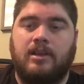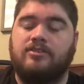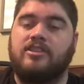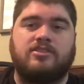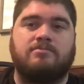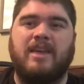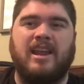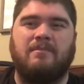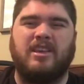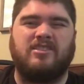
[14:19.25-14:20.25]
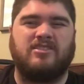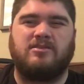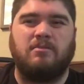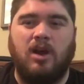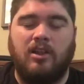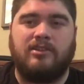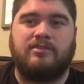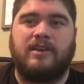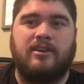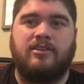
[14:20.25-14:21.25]
So this may not be the smallest
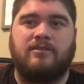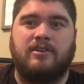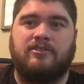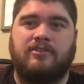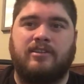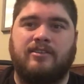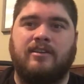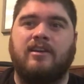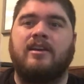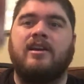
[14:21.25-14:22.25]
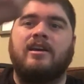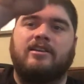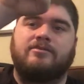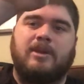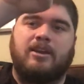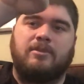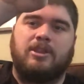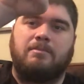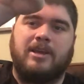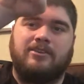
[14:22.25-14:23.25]
value the function takes on, this may not be
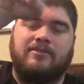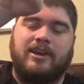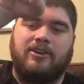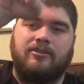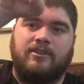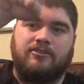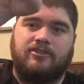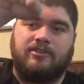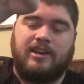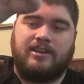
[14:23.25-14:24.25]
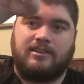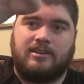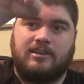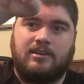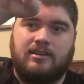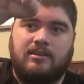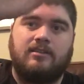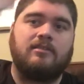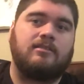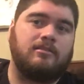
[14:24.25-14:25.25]
the biggest value a function takes on,
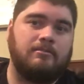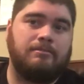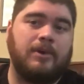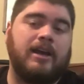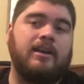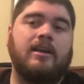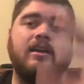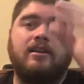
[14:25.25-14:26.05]
but